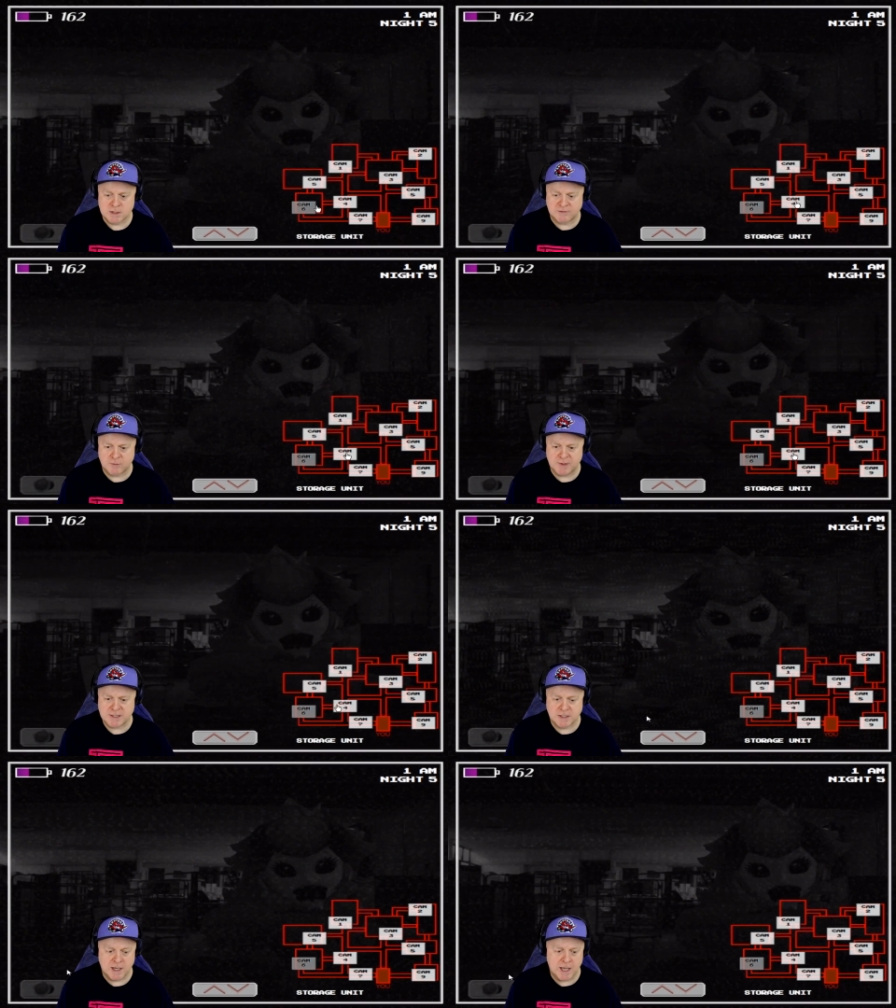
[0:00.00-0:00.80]
Check for
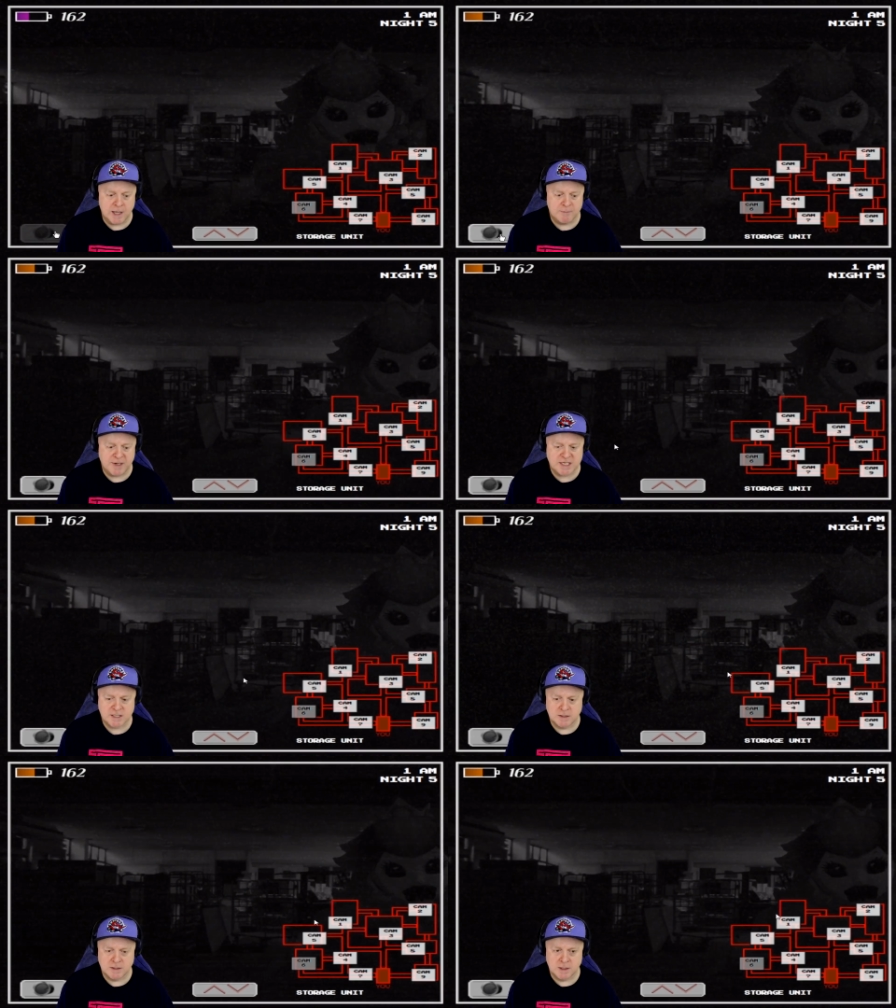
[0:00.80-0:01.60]
Peach. Aha! Peach!
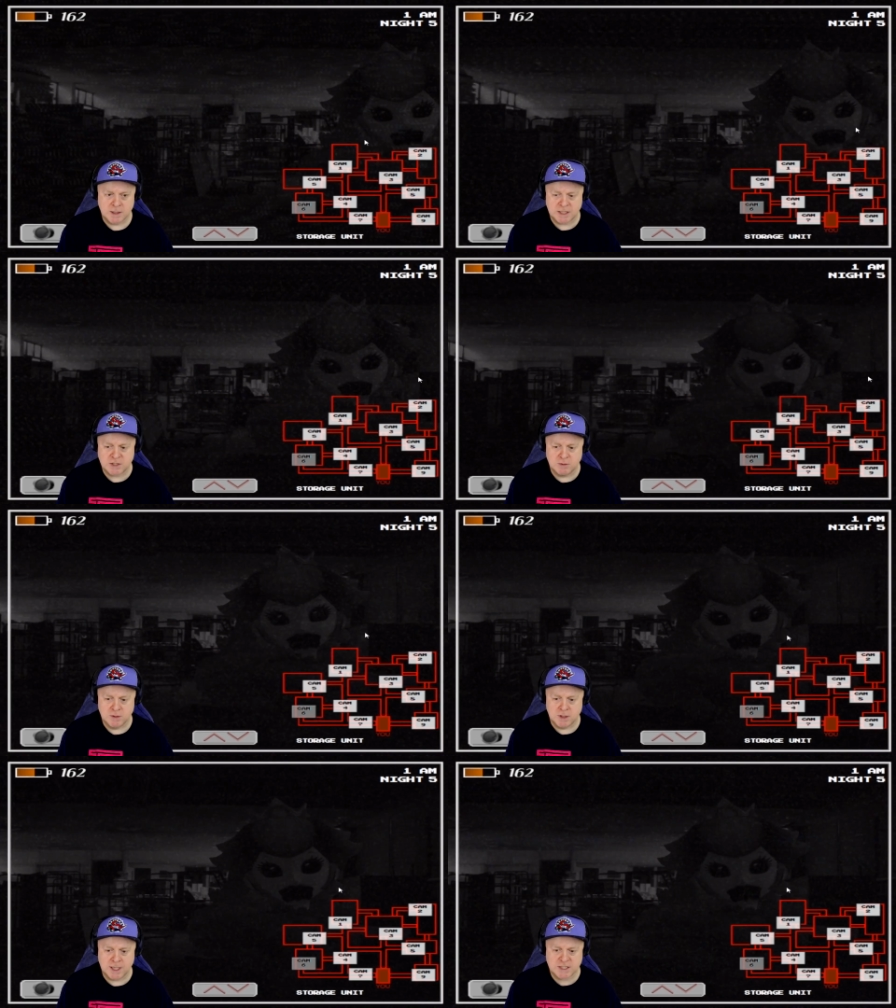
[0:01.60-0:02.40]
Got you!
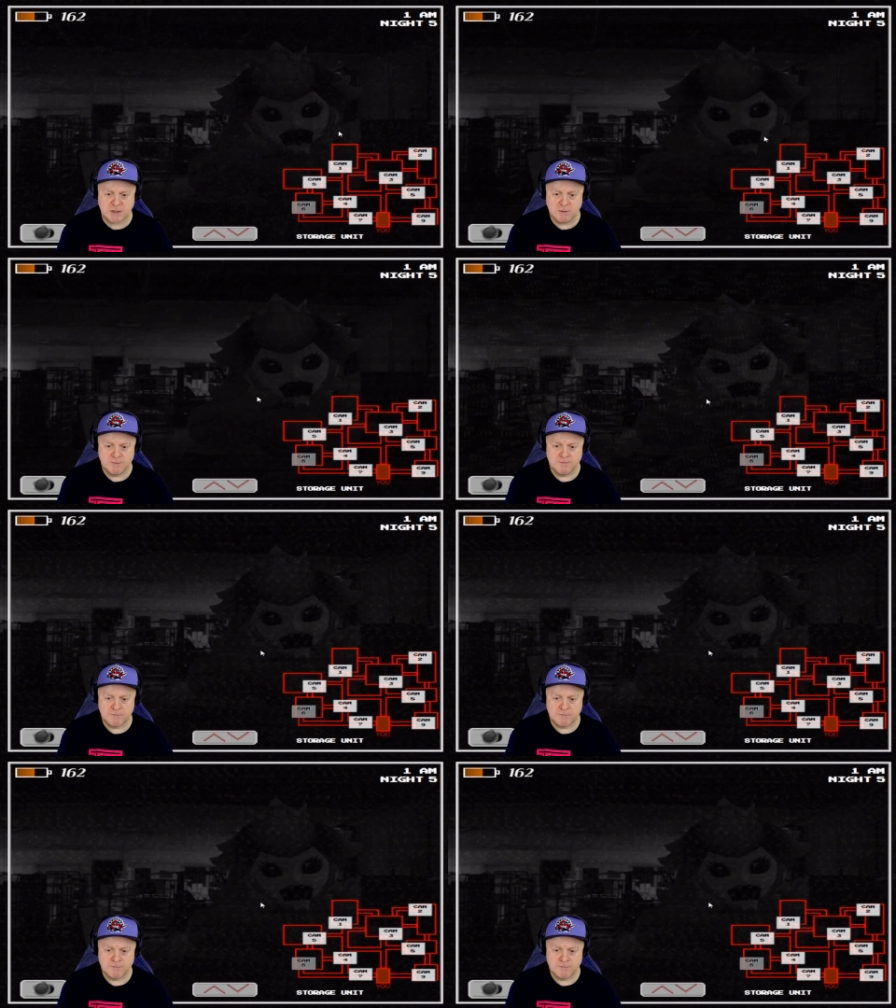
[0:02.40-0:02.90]
Got you!